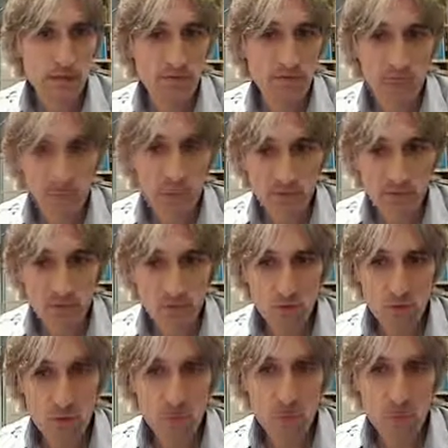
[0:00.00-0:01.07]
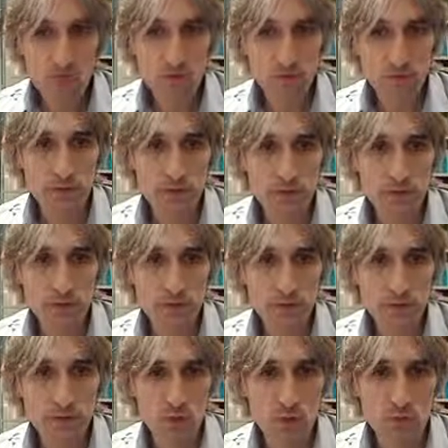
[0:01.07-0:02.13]
then rook e1 is a good
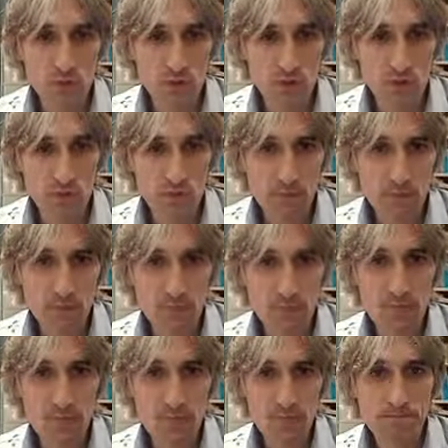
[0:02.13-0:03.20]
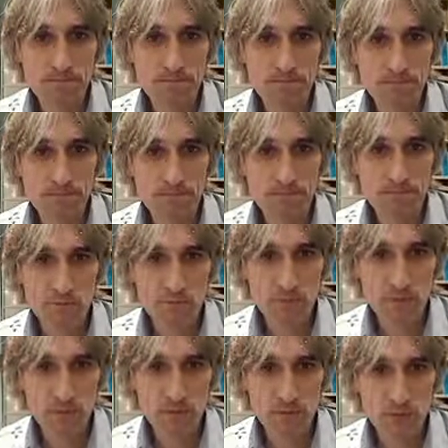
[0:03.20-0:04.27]
move. So there's a pin. Bishop
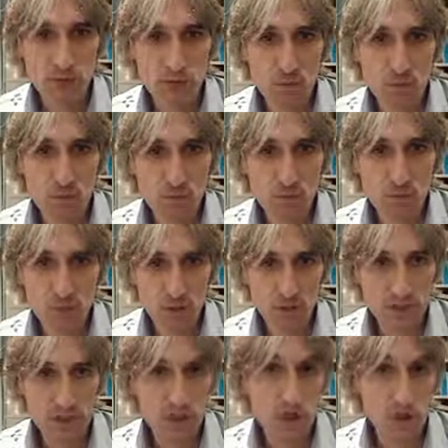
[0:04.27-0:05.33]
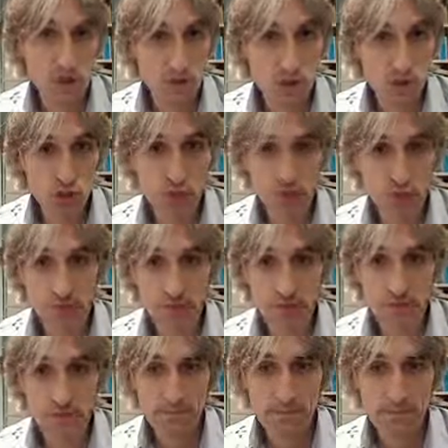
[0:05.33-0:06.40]
takes bishop. Obviously rook takes rook check.
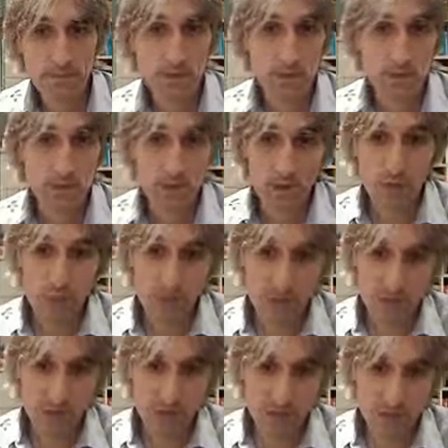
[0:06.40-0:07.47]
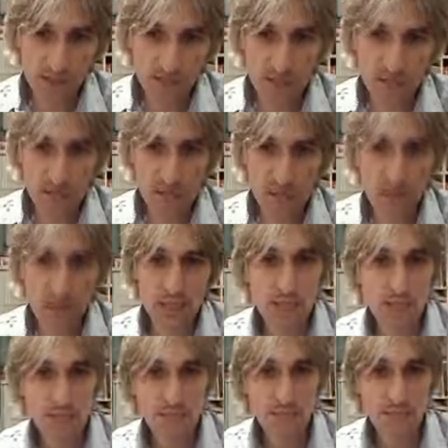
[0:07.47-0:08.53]
So f6 has to be played,
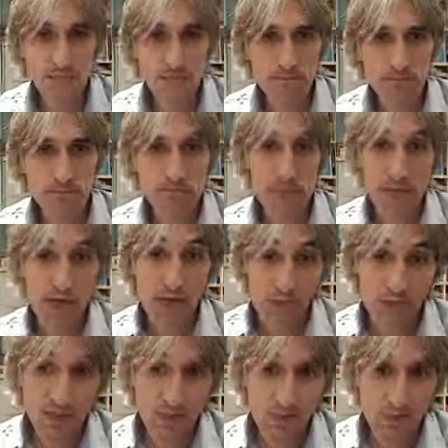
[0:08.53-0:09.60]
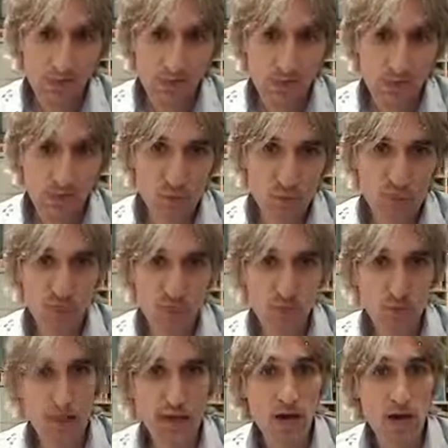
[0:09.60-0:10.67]
and then bishop g4.
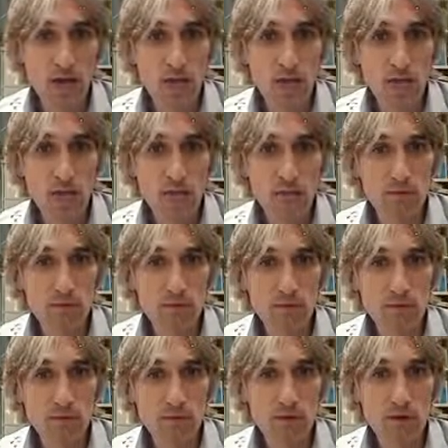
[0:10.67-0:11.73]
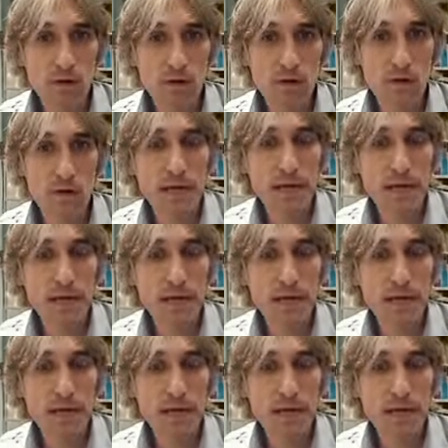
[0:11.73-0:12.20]
Now black